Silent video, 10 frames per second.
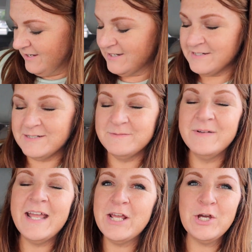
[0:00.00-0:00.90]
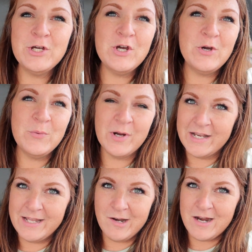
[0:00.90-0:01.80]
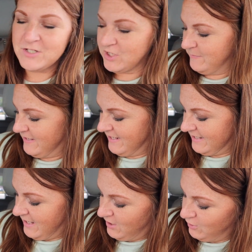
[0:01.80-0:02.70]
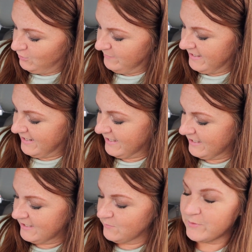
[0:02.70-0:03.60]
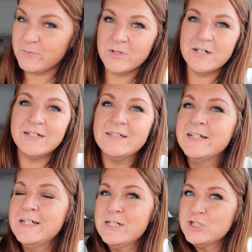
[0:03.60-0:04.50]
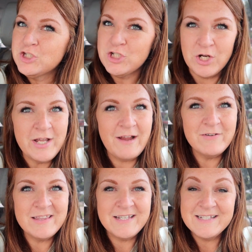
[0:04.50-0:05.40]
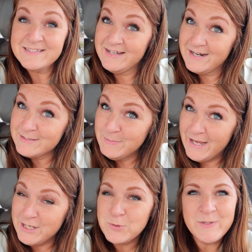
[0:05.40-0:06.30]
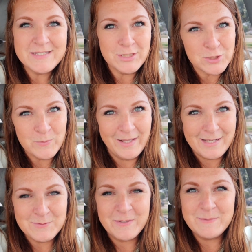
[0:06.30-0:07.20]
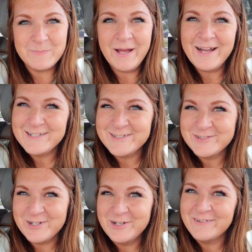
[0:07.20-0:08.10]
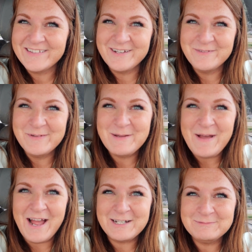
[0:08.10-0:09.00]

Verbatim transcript: Um, anywho, we're gonna eat our ice cream and head home, and we will show you everything. It's not as much because I just went last week, but I'll still show you everything when we get back.